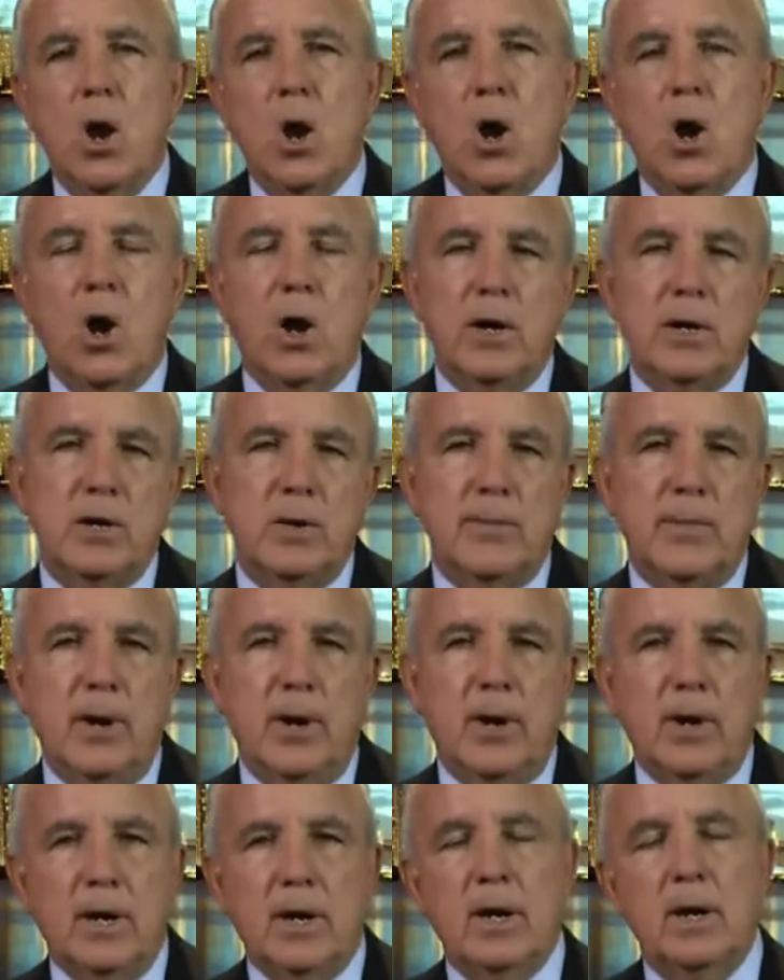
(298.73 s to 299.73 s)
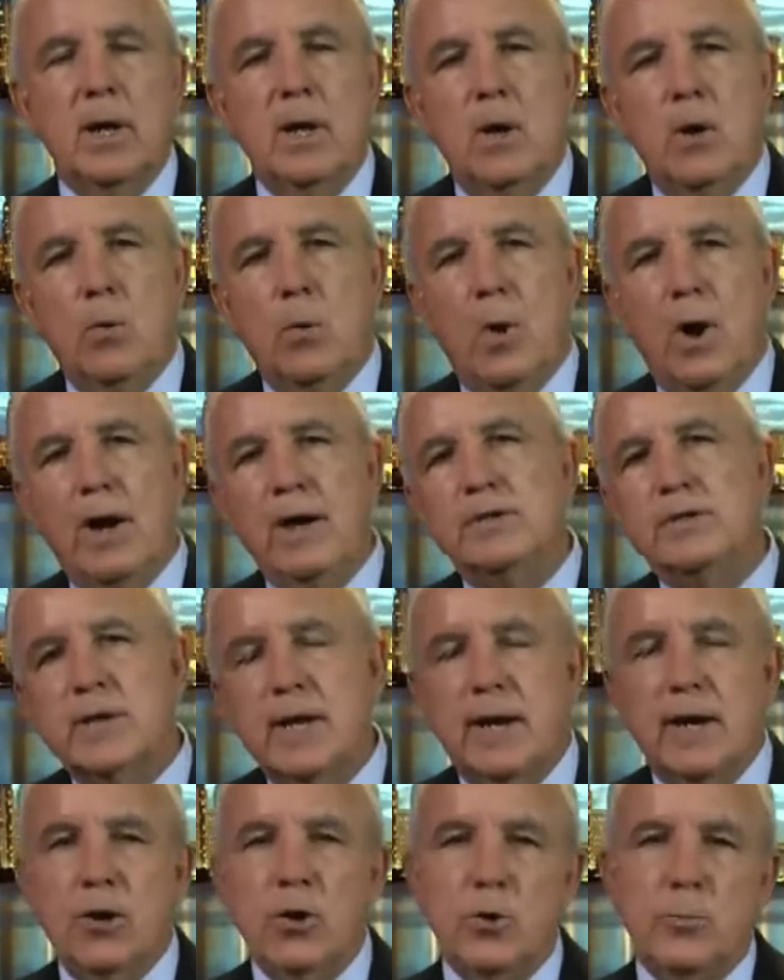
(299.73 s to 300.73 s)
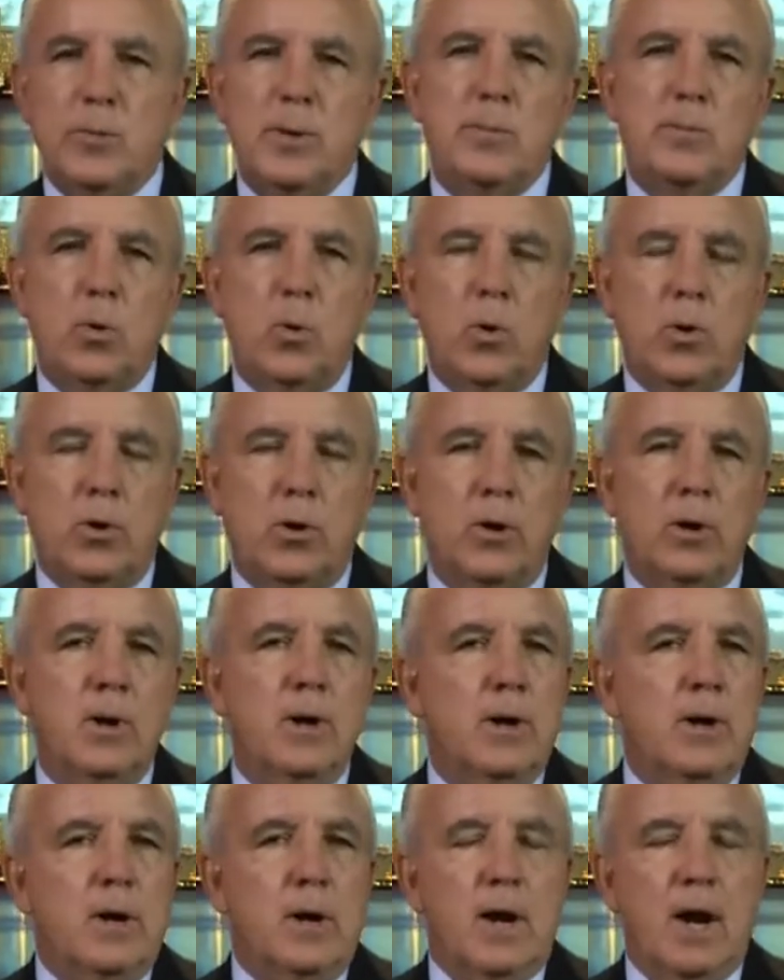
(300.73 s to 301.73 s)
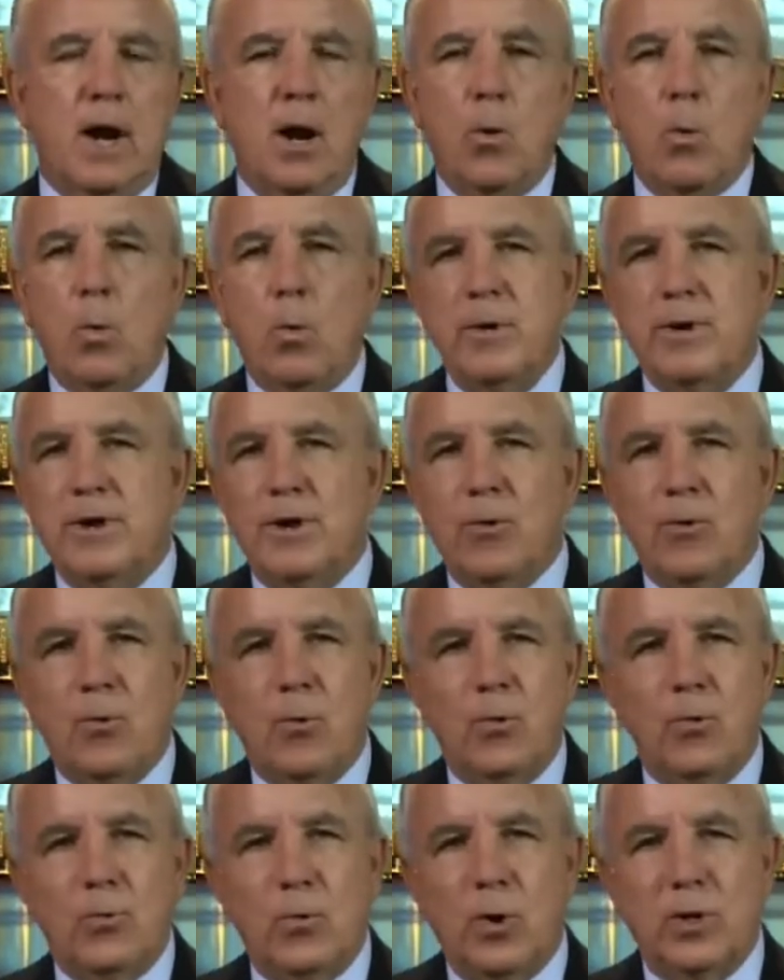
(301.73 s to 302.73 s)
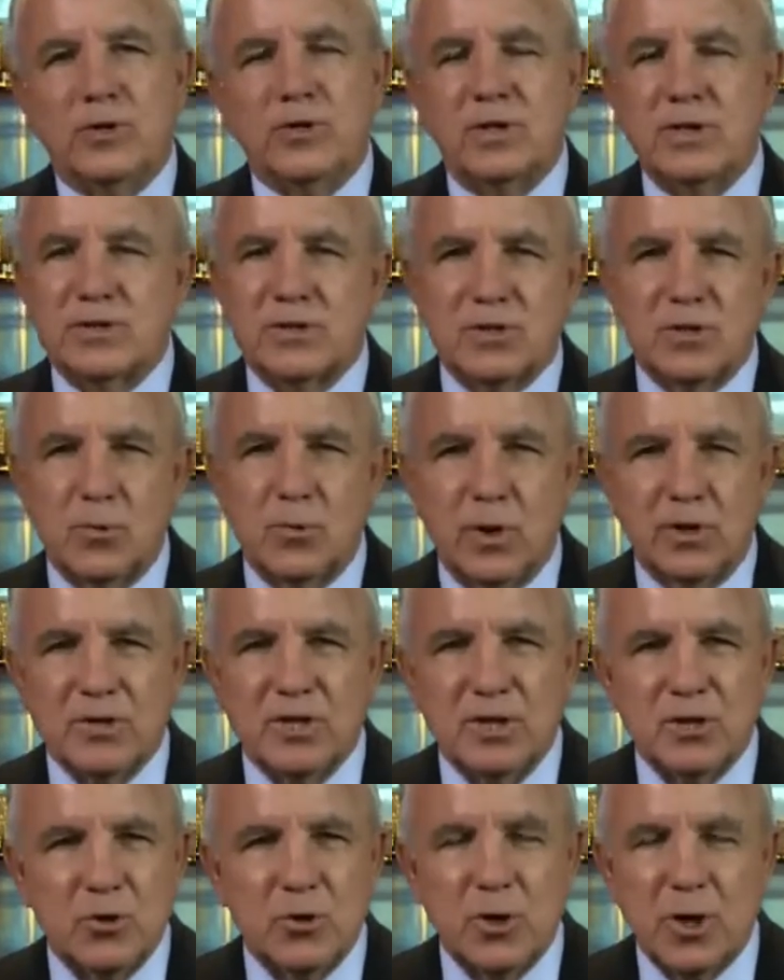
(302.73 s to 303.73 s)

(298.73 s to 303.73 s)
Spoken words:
hard on America, why he's got an open border. What's he doing